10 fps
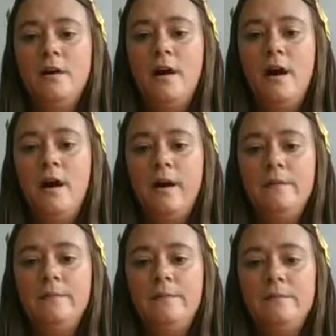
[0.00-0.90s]

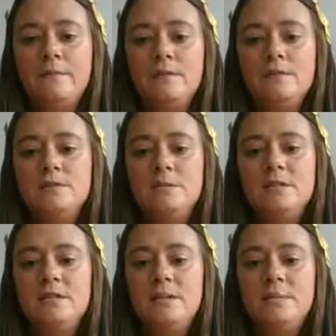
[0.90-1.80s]
Um, so I'm
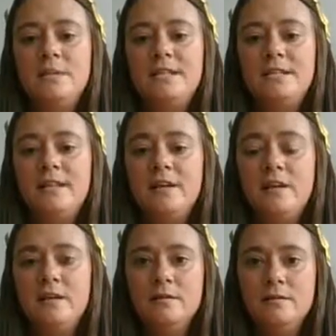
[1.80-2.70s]
just going to place it
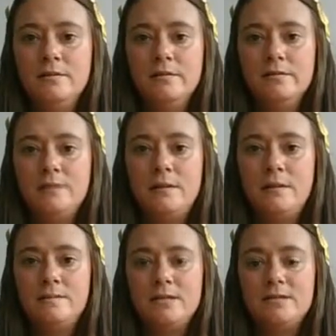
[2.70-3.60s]
here, use my
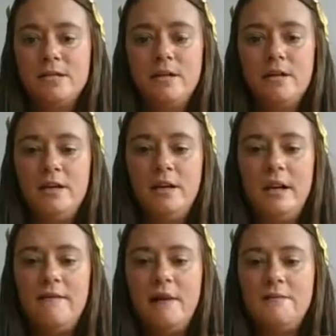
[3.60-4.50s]
thumb to secure it,
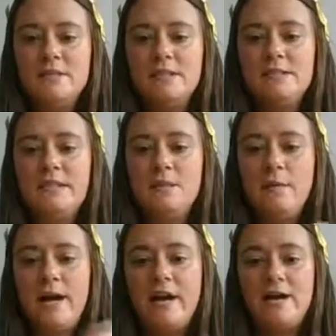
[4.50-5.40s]
and then I'm just going to take the
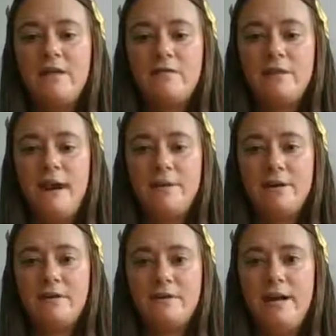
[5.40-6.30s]
wire and wrap it
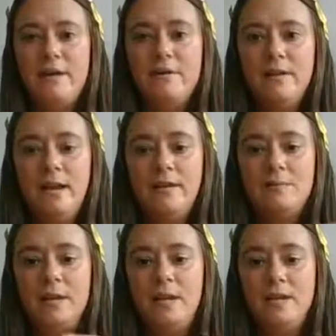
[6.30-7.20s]
around the
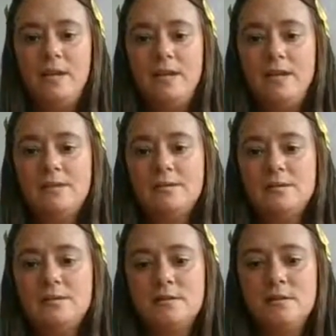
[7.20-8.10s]
headband like this,
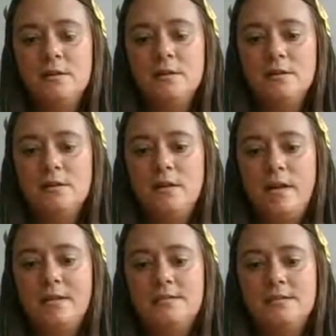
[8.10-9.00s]

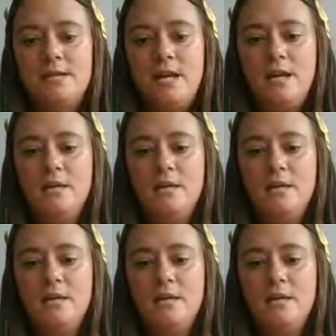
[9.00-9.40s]
nice and tight.